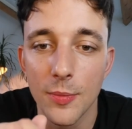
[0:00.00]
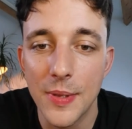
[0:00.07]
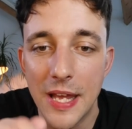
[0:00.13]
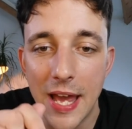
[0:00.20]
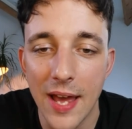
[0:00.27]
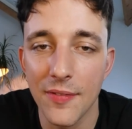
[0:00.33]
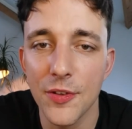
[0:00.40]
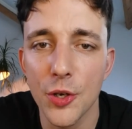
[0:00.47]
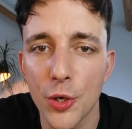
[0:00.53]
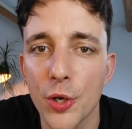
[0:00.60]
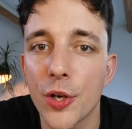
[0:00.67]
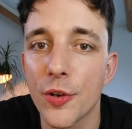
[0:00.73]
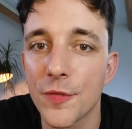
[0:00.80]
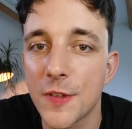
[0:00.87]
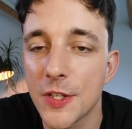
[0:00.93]
me, have you
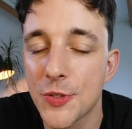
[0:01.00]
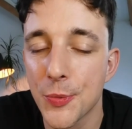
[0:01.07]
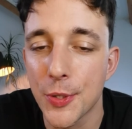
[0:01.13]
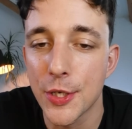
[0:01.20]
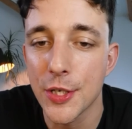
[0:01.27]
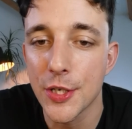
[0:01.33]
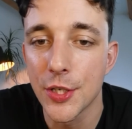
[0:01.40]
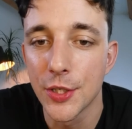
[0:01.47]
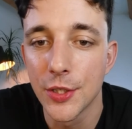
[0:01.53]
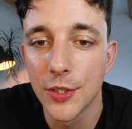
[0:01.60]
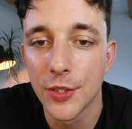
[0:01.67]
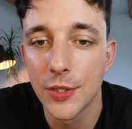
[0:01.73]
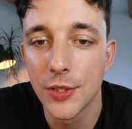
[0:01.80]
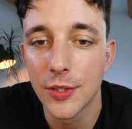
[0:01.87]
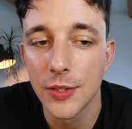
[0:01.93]
heard of this word?
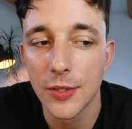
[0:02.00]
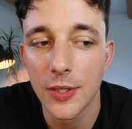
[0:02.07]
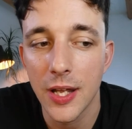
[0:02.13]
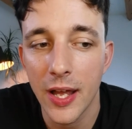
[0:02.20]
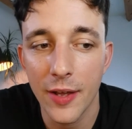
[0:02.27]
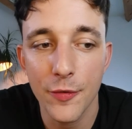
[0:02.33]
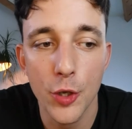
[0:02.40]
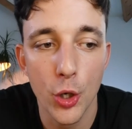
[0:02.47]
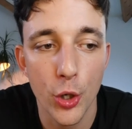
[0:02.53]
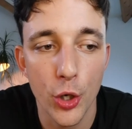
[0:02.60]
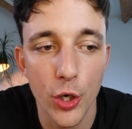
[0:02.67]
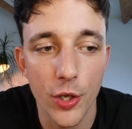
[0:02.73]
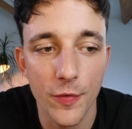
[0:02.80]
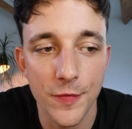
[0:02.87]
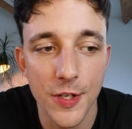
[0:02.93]
Have you
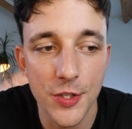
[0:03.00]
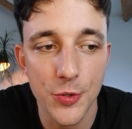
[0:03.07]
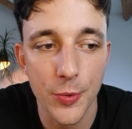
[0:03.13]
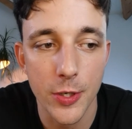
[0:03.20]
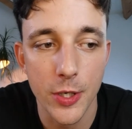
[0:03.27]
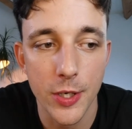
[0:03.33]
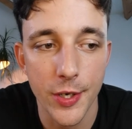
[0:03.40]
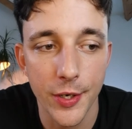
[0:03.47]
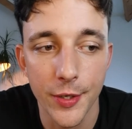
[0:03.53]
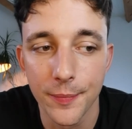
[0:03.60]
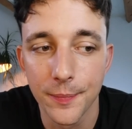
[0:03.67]
heard of this word?